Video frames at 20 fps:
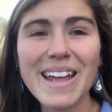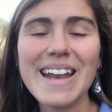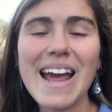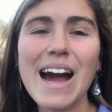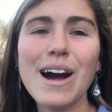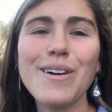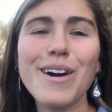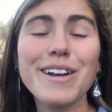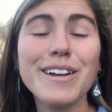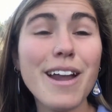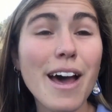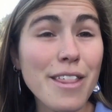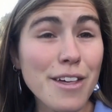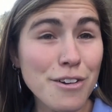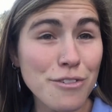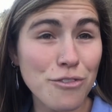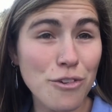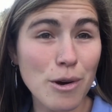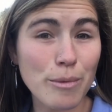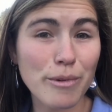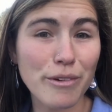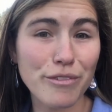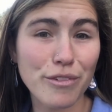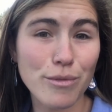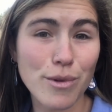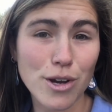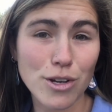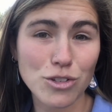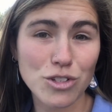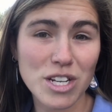Now, another form of
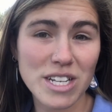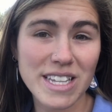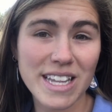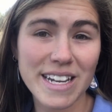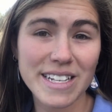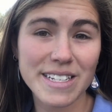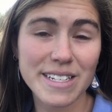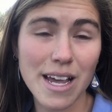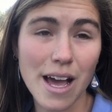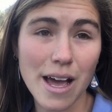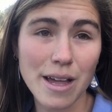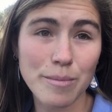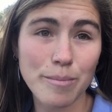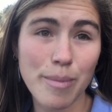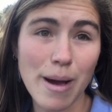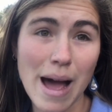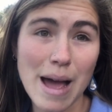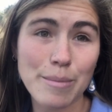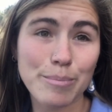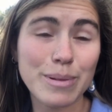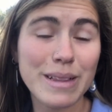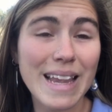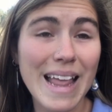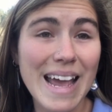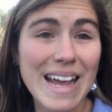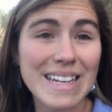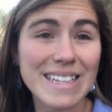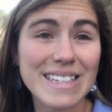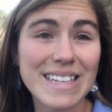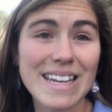erosion that is done by
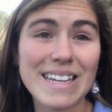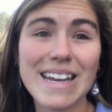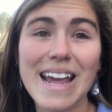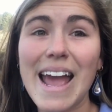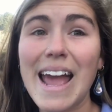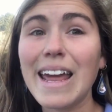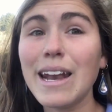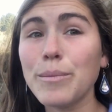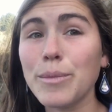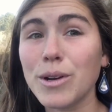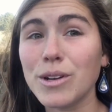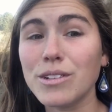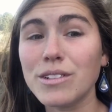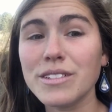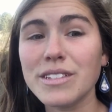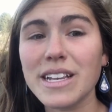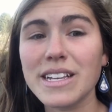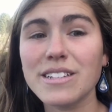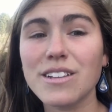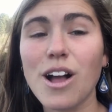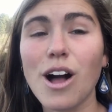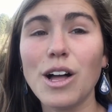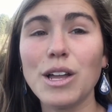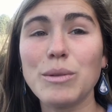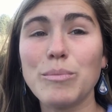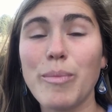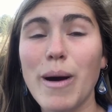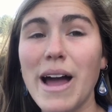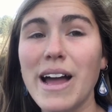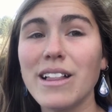plants and animals is
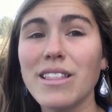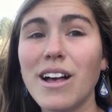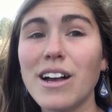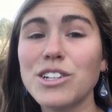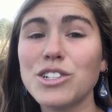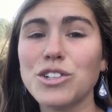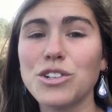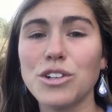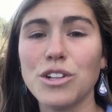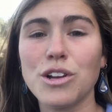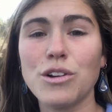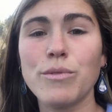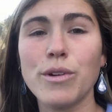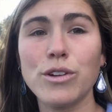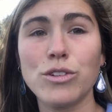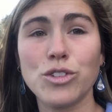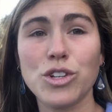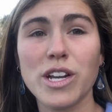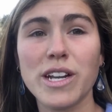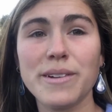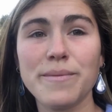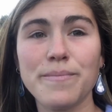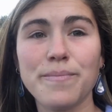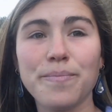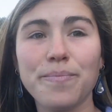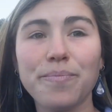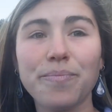called biological erosion.